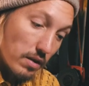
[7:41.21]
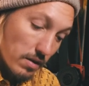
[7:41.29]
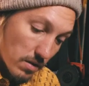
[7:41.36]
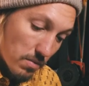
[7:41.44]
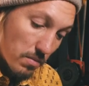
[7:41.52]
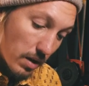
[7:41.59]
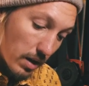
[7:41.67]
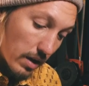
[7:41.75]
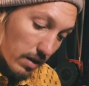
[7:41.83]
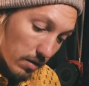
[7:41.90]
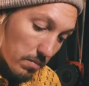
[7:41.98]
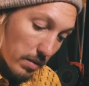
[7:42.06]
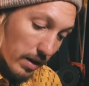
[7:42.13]
It's a really
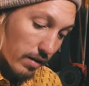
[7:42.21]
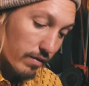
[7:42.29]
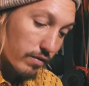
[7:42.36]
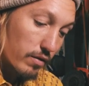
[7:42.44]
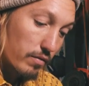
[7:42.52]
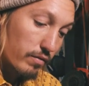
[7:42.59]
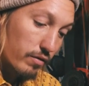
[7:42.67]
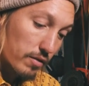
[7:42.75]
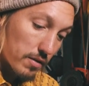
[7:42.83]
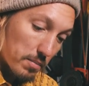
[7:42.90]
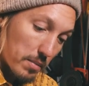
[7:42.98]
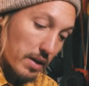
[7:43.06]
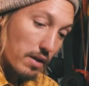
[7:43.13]
good microphone for
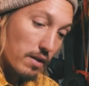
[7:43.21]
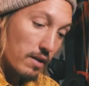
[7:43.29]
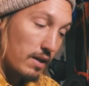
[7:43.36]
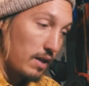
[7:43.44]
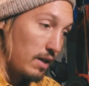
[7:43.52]
the money.